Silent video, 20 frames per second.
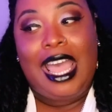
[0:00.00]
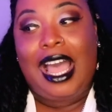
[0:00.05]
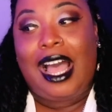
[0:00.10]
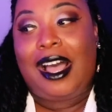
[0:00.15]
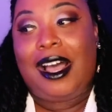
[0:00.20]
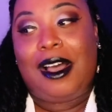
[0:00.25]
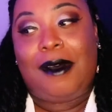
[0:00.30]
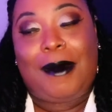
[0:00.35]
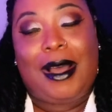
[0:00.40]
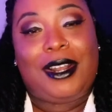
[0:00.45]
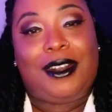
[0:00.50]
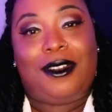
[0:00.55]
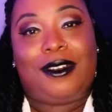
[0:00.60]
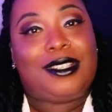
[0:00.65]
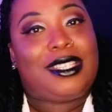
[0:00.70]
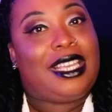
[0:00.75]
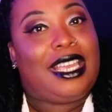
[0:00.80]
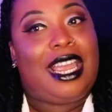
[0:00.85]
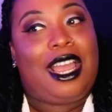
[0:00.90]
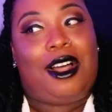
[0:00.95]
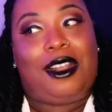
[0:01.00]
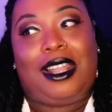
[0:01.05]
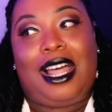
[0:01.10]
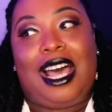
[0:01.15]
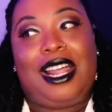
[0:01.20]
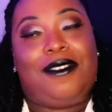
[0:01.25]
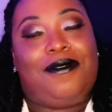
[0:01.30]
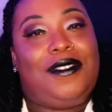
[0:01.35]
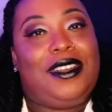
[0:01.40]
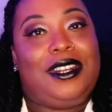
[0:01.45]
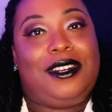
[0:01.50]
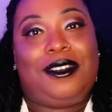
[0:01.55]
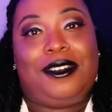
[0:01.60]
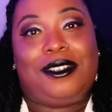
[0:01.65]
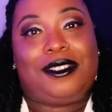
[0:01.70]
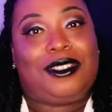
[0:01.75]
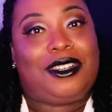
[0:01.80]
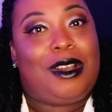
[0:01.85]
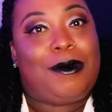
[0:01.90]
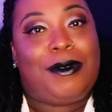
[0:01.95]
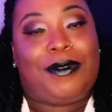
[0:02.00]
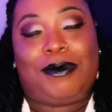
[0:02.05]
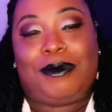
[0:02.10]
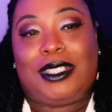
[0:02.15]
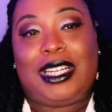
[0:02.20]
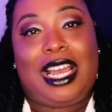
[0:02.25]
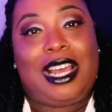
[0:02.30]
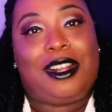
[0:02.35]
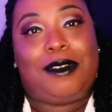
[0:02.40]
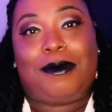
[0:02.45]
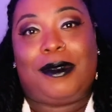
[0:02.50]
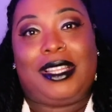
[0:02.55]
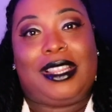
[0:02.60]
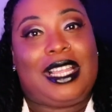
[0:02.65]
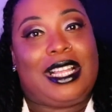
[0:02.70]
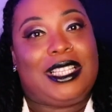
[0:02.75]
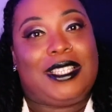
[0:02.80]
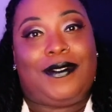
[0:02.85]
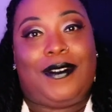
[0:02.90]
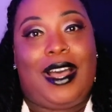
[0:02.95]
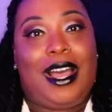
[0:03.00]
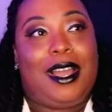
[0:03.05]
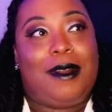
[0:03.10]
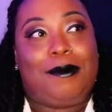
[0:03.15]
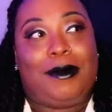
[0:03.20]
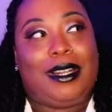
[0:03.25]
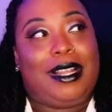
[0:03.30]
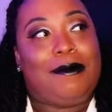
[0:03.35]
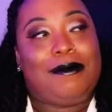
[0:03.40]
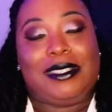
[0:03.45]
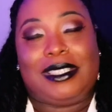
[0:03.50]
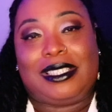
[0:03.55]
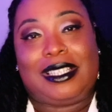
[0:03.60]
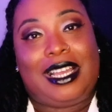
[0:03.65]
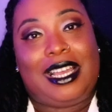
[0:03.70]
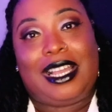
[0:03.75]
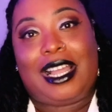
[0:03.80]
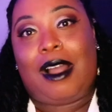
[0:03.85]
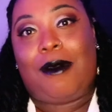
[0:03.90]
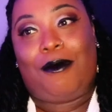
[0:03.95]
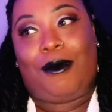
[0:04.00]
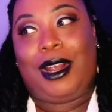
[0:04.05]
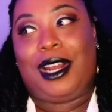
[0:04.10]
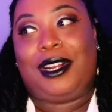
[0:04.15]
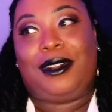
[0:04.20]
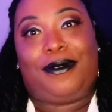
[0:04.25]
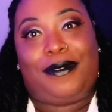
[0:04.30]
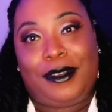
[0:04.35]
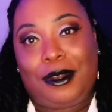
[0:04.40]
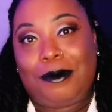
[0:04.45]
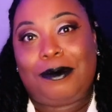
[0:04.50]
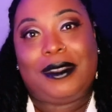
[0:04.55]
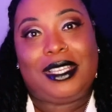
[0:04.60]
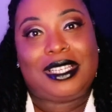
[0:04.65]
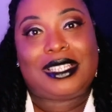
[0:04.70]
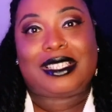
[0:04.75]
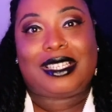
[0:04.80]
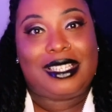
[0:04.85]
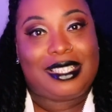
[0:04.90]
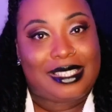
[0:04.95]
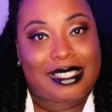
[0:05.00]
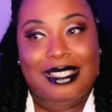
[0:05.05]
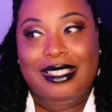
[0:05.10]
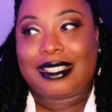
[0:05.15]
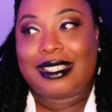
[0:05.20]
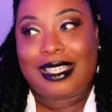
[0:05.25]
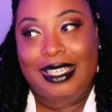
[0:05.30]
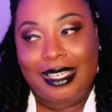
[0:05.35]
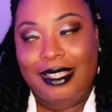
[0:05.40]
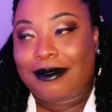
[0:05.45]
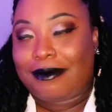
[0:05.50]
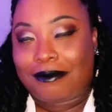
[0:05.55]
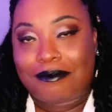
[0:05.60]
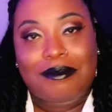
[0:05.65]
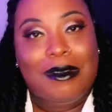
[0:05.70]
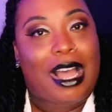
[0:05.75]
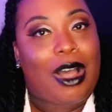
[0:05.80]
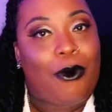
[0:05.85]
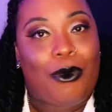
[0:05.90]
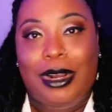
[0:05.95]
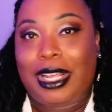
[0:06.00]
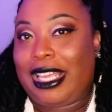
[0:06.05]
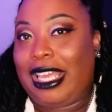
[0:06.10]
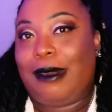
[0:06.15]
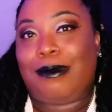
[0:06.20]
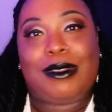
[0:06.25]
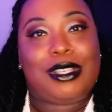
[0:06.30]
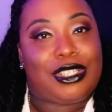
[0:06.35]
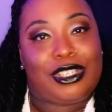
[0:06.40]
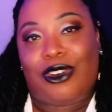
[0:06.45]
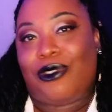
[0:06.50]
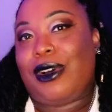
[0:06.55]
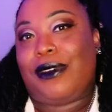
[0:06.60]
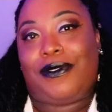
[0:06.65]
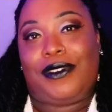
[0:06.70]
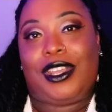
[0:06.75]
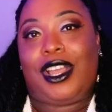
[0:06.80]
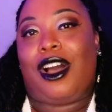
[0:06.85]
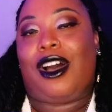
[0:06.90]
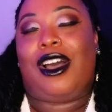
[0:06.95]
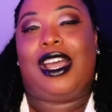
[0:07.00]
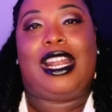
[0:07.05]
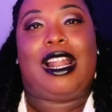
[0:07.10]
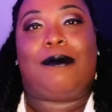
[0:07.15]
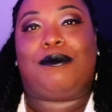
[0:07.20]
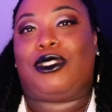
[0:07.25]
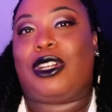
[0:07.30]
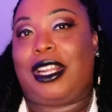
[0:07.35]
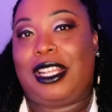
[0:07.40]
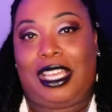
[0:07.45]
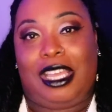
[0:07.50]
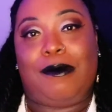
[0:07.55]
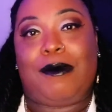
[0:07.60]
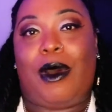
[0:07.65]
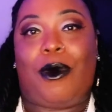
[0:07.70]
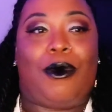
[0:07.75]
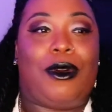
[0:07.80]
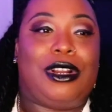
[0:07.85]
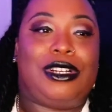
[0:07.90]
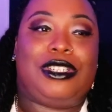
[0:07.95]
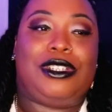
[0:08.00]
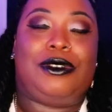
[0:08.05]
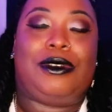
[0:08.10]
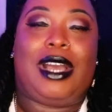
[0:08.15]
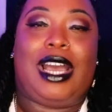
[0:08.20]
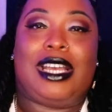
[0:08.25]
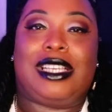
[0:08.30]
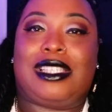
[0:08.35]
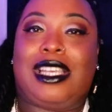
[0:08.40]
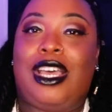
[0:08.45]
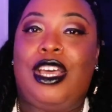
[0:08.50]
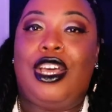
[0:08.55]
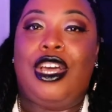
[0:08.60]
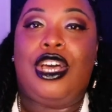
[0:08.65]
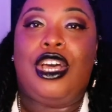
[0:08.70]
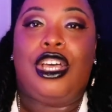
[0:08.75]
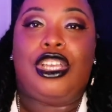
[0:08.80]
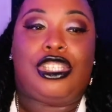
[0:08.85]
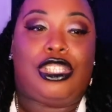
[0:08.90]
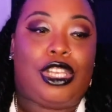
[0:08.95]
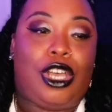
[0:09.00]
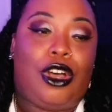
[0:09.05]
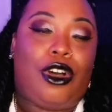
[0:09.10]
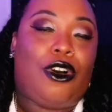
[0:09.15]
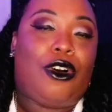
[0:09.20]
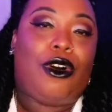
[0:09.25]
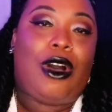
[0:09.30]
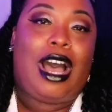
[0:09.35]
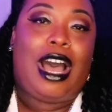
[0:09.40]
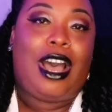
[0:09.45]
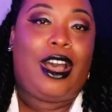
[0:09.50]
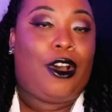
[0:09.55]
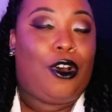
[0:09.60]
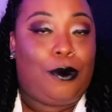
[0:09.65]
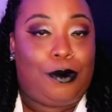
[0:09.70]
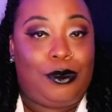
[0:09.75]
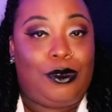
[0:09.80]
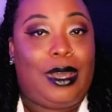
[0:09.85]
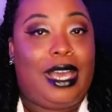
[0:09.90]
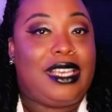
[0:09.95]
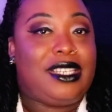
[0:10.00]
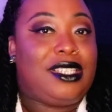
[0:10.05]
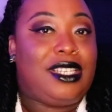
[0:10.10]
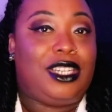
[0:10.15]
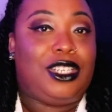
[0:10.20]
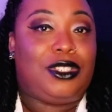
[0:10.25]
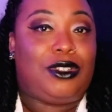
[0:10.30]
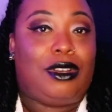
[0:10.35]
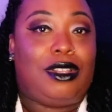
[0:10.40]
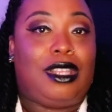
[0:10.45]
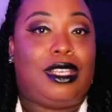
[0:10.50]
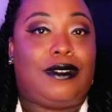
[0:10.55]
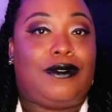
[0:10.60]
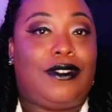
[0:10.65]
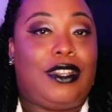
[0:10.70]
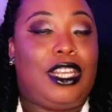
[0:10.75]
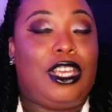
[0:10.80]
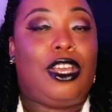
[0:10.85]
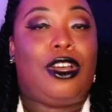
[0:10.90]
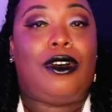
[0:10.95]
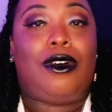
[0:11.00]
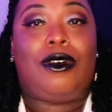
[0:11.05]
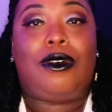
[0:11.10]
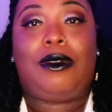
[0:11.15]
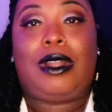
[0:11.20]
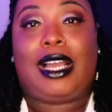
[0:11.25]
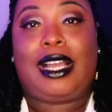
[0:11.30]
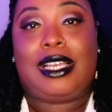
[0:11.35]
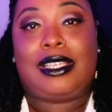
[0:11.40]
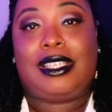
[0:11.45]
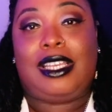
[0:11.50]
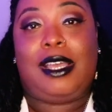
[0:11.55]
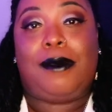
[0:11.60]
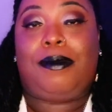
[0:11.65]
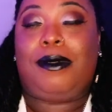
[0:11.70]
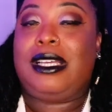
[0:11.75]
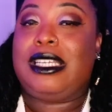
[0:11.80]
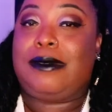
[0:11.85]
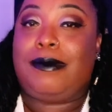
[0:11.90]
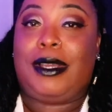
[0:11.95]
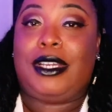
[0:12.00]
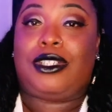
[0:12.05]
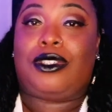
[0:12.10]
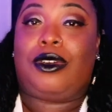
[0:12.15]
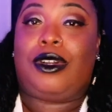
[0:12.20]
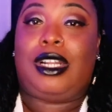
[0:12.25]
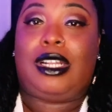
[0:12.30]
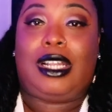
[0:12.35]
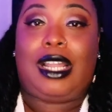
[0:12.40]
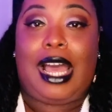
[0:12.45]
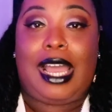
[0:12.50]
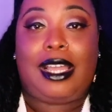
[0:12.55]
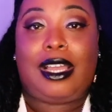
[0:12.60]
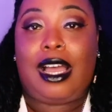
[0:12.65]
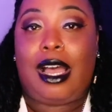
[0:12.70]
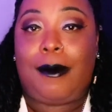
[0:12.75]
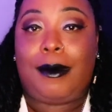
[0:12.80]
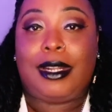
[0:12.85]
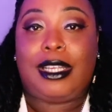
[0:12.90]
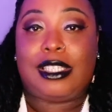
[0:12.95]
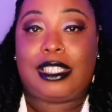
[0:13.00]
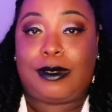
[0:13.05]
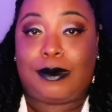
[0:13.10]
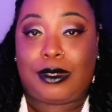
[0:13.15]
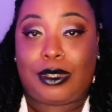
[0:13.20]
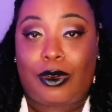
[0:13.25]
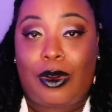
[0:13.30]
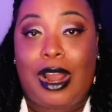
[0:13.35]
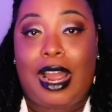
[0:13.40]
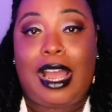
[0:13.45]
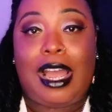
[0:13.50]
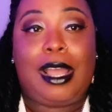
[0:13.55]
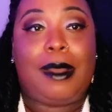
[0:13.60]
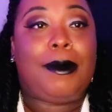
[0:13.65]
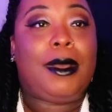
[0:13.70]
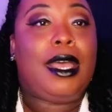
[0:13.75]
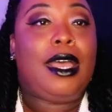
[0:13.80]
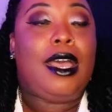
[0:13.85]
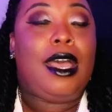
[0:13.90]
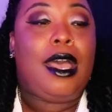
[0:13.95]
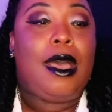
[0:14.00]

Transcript: I noticed a lot of vendors are coming from China, but that's fine. But I'm just like, I'm ready to film this because I want to keep this going for y'all, and I'm trying to keep my word to you guys. So I hope you guys did enjoy this video. Like I said, please make sure to like, comment, and subscribe.